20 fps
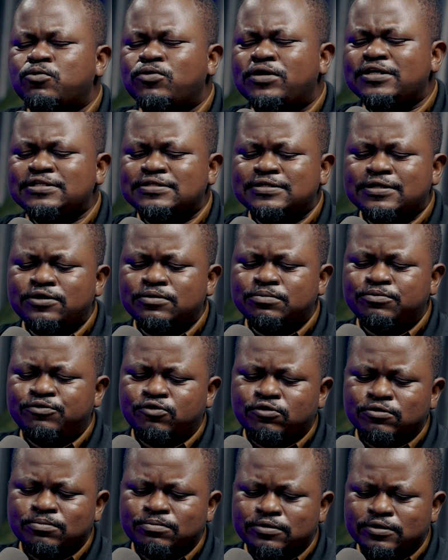Why is that a
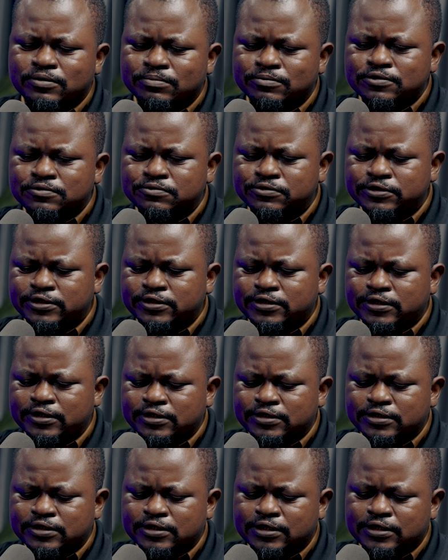problem,
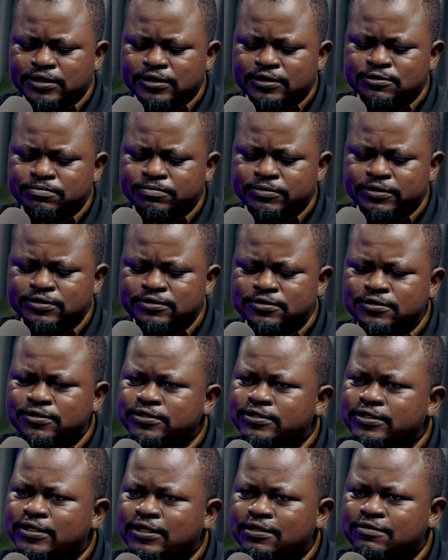really, especially
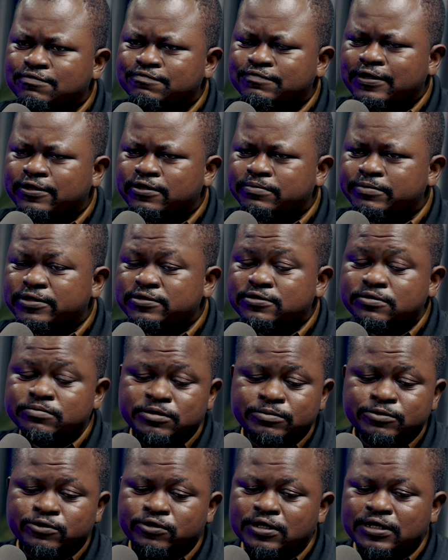in our environment and
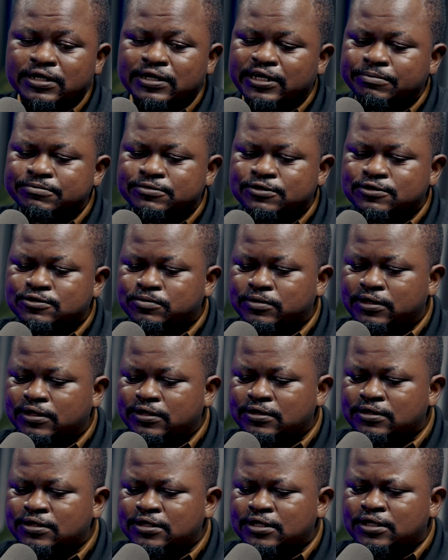maybe other climes as well?